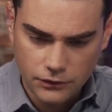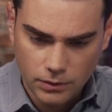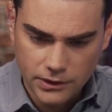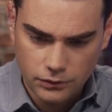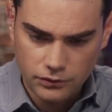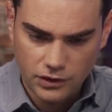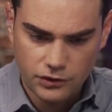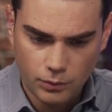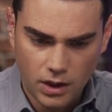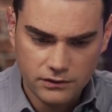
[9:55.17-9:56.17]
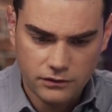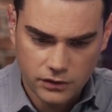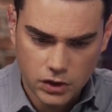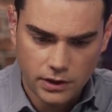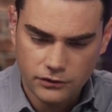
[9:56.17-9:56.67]
22, says she wanted to
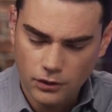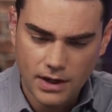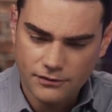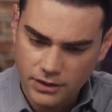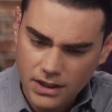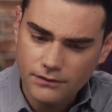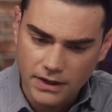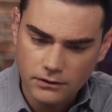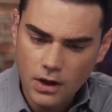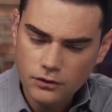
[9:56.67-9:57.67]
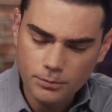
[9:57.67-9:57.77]
secure a sought after invite